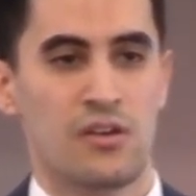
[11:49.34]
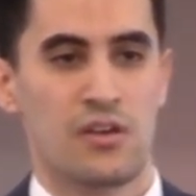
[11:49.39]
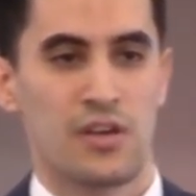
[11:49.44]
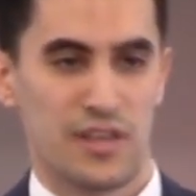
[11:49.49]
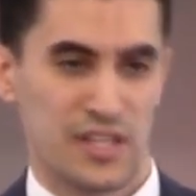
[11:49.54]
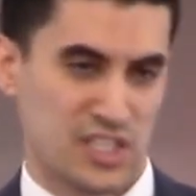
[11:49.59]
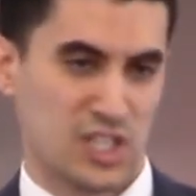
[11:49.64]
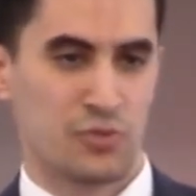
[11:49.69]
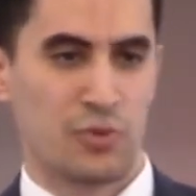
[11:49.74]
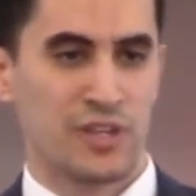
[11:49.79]
And
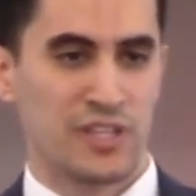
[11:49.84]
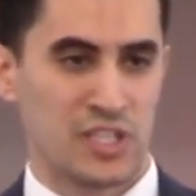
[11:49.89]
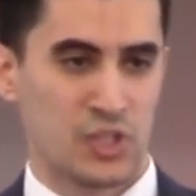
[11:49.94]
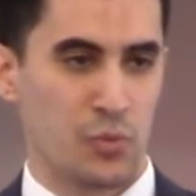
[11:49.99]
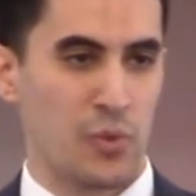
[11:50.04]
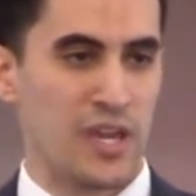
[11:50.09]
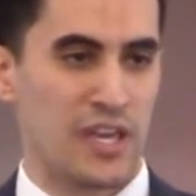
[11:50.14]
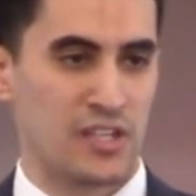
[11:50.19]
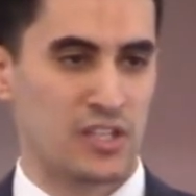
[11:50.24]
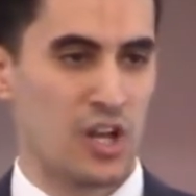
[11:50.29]
this is what this
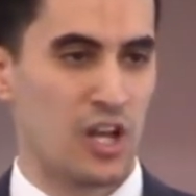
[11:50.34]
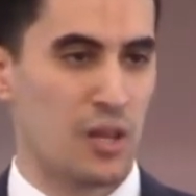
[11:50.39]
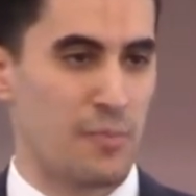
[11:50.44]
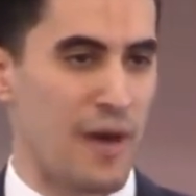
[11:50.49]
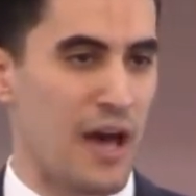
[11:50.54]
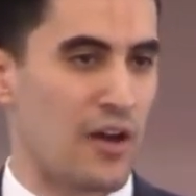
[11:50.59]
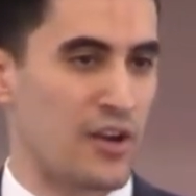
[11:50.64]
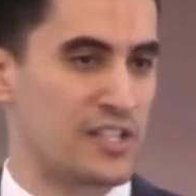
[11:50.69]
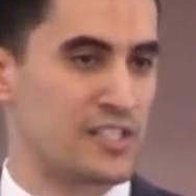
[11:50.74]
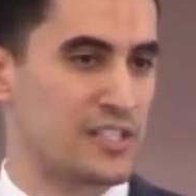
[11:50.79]
week is all
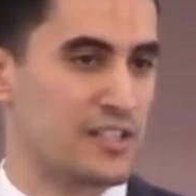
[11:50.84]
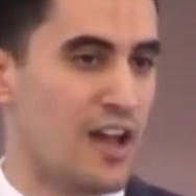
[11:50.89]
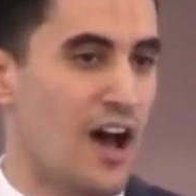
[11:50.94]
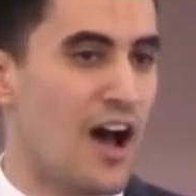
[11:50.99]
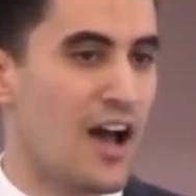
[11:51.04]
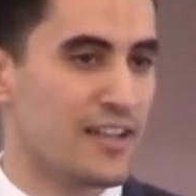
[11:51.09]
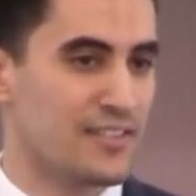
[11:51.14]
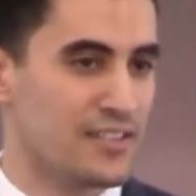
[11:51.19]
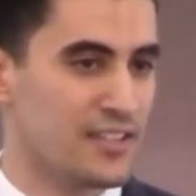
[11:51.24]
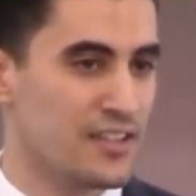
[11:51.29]
about, is it
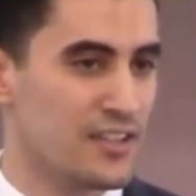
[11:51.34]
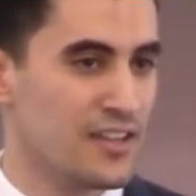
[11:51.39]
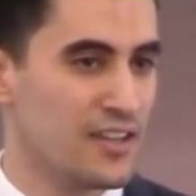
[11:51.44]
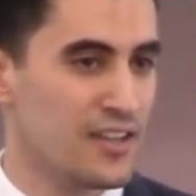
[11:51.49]
not?